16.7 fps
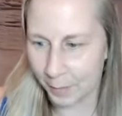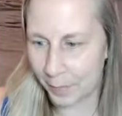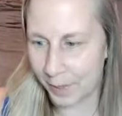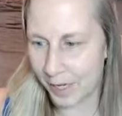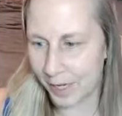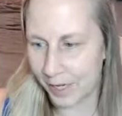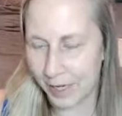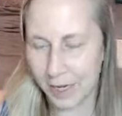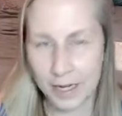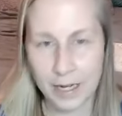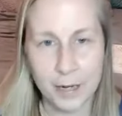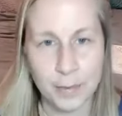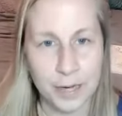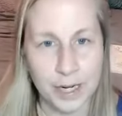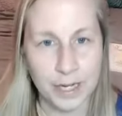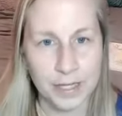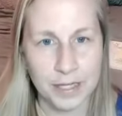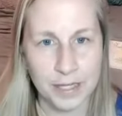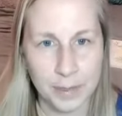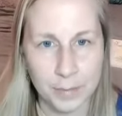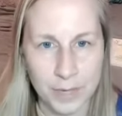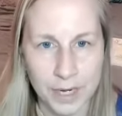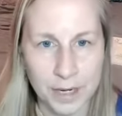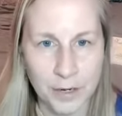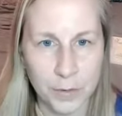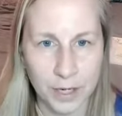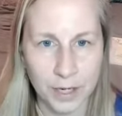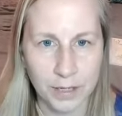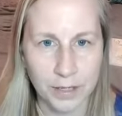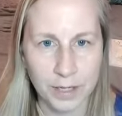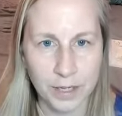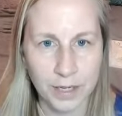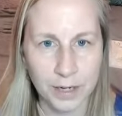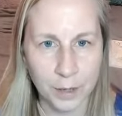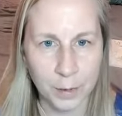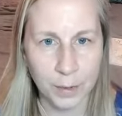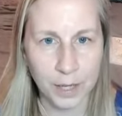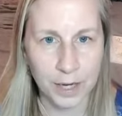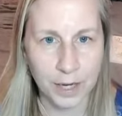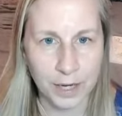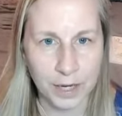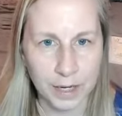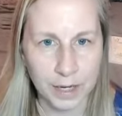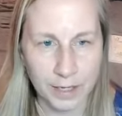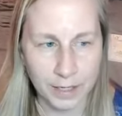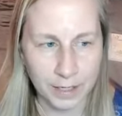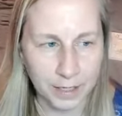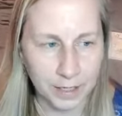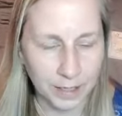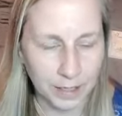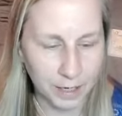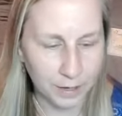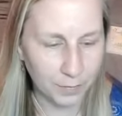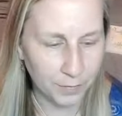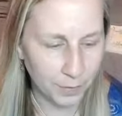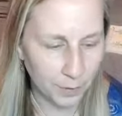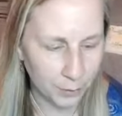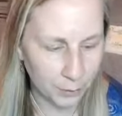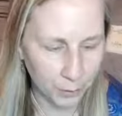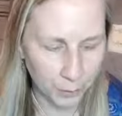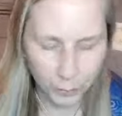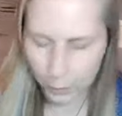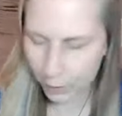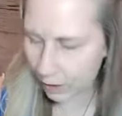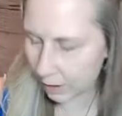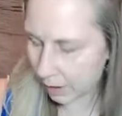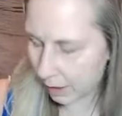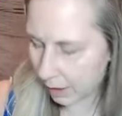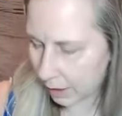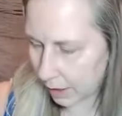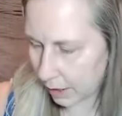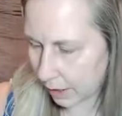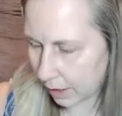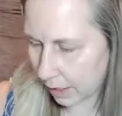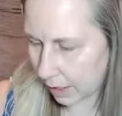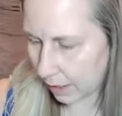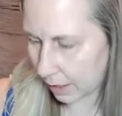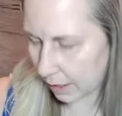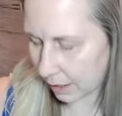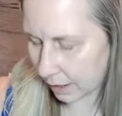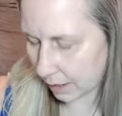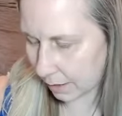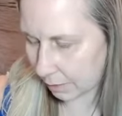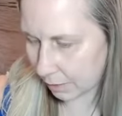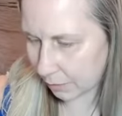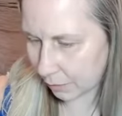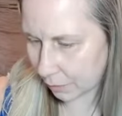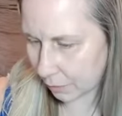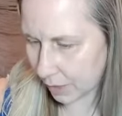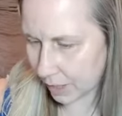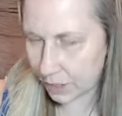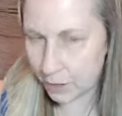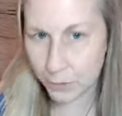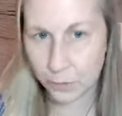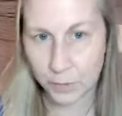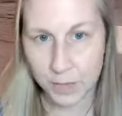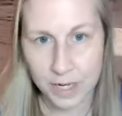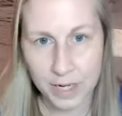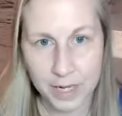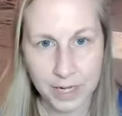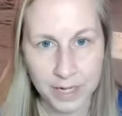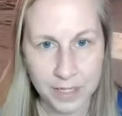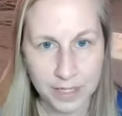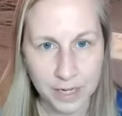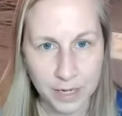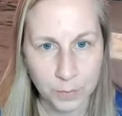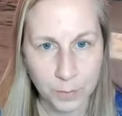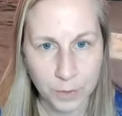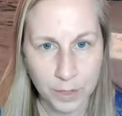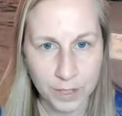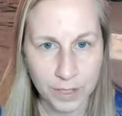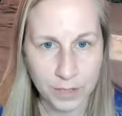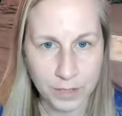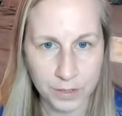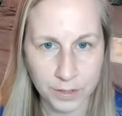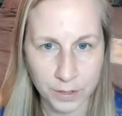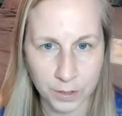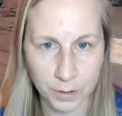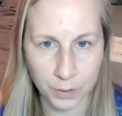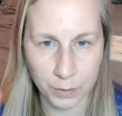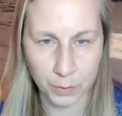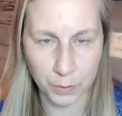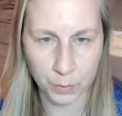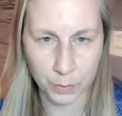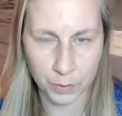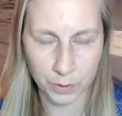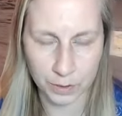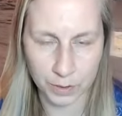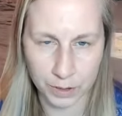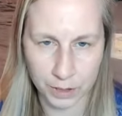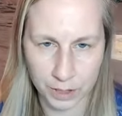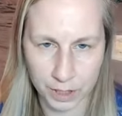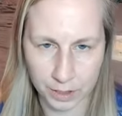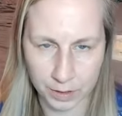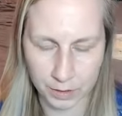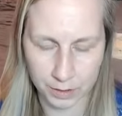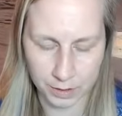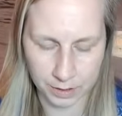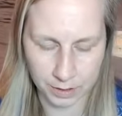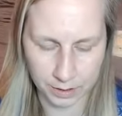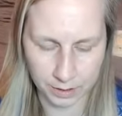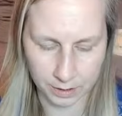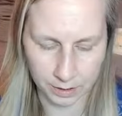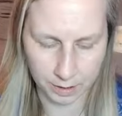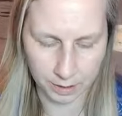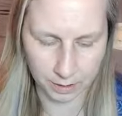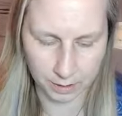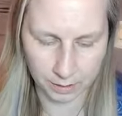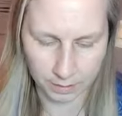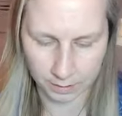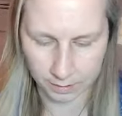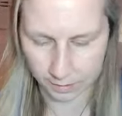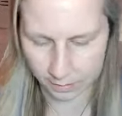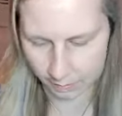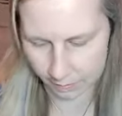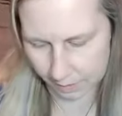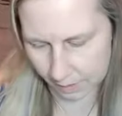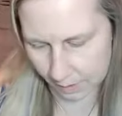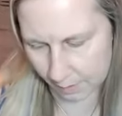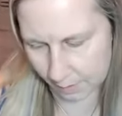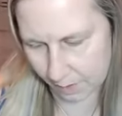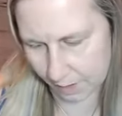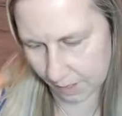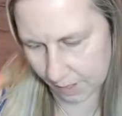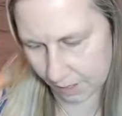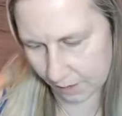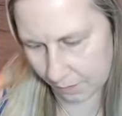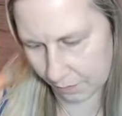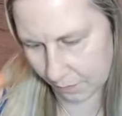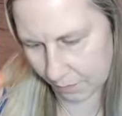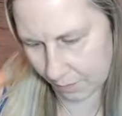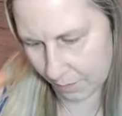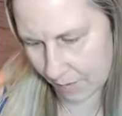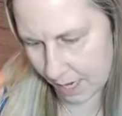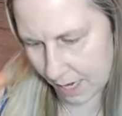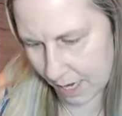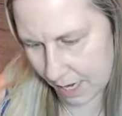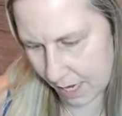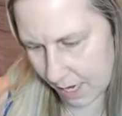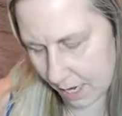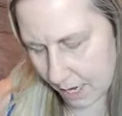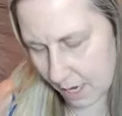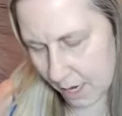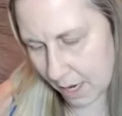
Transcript: But anyways, let me quickly go in and give you, before I do readings, I wanted to share just a little something from me.